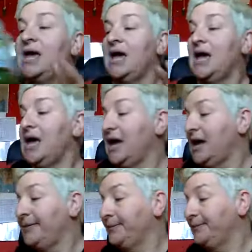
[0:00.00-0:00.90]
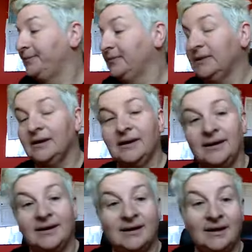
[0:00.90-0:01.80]
Um,
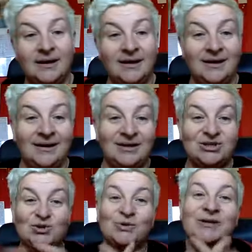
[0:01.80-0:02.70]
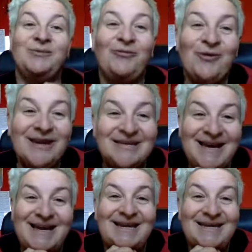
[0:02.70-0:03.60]
Shortly before he
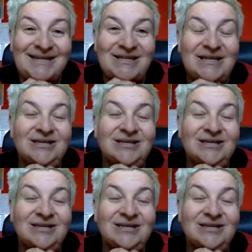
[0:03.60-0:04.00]
died,